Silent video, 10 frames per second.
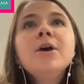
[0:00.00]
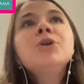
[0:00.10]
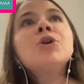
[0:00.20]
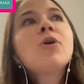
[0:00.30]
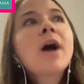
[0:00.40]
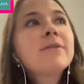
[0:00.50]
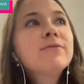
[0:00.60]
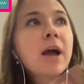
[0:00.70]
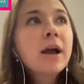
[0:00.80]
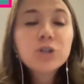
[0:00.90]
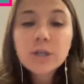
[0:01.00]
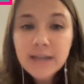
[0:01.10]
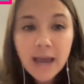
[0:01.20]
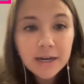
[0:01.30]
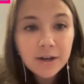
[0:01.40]
I've just
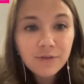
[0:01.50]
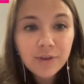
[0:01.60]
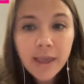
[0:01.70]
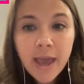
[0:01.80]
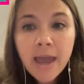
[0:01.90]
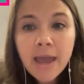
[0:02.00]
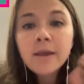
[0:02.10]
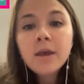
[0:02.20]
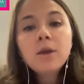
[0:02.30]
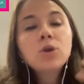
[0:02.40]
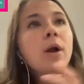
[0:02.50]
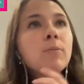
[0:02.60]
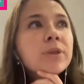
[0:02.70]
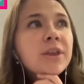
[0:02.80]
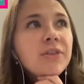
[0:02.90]
added a VA, I'm
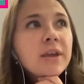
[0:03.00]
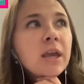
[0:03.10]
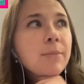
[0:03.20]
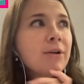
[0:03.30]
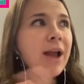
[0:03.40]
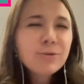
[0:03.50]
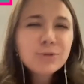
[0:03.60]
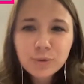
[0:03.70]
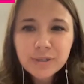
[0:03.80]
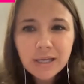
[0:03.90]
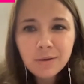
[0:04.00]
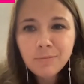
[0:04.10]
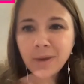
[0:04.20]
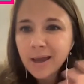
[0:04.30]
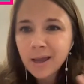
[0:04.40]
really thinking about outsourcing
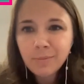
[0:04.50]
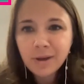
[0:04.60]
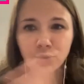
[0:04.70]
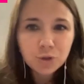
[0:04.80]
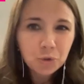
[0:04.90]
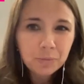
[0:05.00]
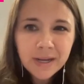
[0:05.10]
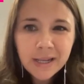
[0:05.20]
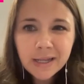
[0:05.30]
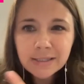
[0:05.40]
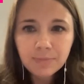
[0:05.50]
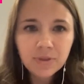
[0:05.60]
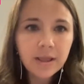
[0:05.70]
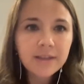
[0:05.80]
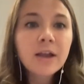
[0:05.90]
my social media and
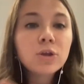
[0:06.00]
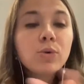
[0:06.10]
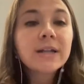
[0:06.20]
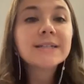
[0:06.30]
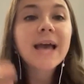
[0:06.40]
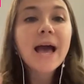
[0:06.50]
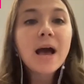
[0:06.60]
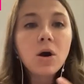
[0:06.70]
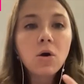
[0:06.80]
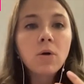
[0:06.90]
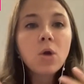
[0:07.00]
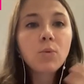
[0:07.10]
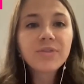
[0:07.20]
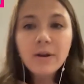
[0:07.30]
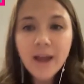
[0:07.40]
something like that. You can tell
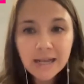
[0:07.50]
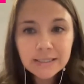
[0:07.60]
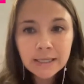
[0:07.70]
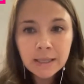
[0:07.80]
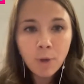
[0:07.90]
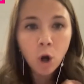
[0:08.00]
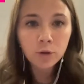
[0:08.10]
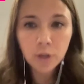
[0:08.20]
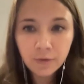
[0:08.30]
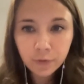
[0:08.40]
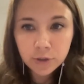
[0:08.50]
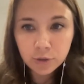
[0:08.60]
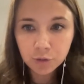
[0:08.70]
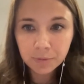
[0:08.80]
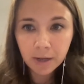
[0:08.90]
without asking them, are you looking for a
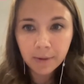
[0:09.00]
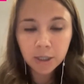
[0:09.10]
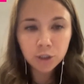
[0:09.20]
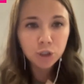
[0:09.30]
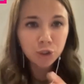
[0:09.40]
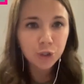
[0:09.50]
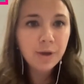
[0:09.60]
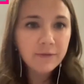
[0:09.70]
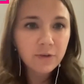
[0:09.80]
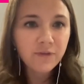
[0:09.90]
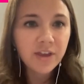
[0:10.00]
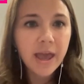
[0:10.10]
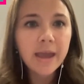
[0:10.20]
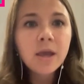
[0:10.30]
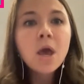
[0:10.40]
social media manager? Do you have a
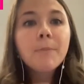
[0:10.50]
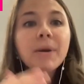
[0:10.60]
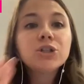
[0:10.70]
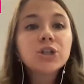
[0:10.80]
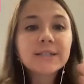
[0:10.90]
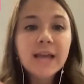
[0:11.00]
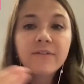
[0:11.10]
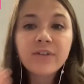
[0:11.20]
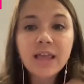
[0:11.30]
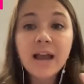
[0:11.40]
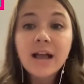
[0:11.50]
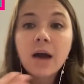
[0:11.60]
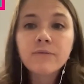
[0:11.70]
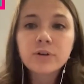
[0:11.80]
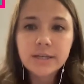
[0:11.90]
VA? By just having that
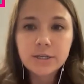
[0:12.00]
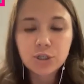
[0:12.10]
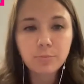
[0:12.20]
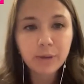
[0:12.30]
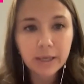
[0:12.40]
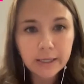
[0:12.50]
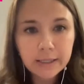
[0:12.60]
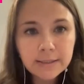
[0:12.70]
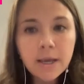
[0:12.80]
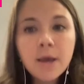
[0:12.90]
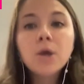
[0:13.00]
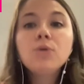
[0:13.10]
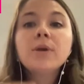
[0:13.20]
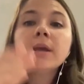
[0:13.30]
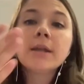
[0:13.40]
conversation piece, you
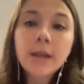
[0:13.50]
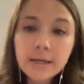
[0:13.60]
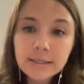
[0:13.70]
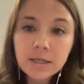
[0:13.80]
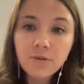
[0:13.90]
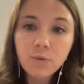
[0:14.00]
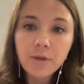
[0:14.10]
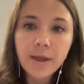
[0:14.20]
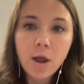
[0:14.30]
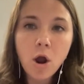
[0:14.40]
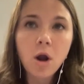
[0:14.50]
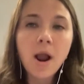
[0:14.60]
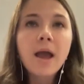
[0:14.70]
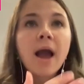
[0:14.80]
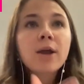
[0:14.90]
can get an idea of where they are.
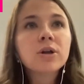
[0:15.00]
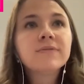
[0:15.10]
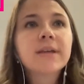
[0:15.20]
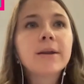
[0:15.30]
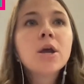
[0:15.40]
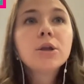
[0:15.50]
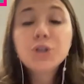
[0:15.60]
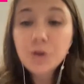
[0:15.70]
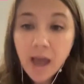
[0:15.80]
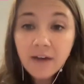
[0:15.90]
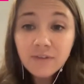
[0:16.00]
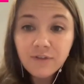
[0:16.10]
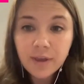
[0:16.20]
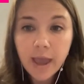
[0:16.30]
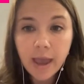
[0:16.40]
I could have said, do you have a
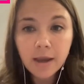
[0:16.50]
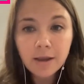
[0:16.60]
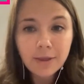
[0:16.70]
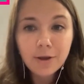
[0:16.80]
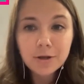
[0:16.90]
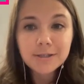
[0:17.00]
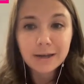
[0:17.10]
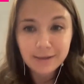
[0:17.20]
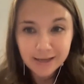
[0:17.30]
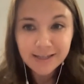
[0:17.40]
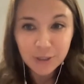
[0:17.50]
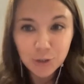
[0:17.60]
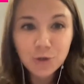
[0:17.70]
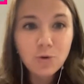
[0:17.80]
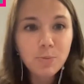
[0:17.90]
VA? And they could have said, yes, I
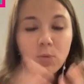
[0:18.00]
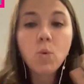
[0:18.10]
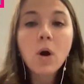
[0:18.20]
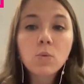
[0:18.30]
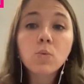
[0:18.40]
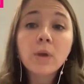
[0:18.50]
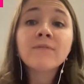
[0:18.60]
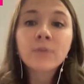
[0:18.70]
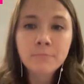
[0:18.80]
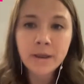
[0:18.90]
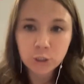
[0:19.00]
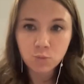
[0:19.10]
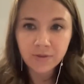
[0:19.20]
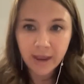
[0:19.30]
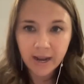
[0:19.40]
do. But what information
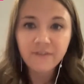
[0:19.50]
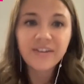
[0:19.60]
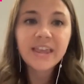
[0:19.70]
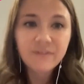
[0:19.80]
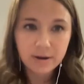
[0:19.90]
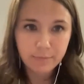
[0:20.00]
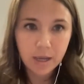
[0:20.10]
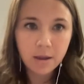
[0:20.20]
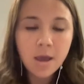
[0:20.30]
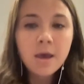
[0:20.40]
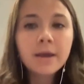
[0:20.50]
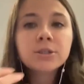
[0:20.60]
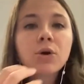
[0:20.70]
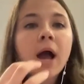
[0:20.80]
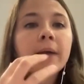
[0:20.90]
would that have given me? And
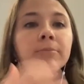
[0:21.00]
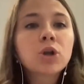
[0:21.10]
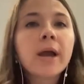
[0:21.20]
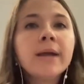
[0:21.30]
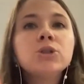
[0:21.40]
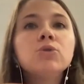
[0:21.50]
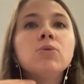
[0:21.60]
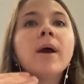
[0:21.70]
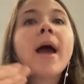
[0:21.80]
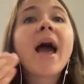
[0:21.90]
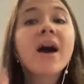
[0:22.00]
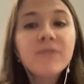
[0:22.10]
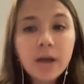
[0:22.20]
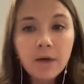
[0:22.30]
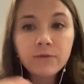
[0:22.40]
so I'm trying to have
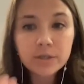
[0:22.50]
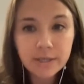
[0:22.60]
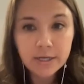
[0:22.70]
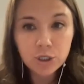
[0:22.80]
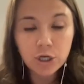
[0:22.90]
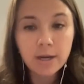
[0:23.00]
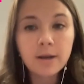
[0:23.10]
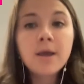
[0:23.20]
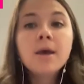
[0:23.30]
a conversation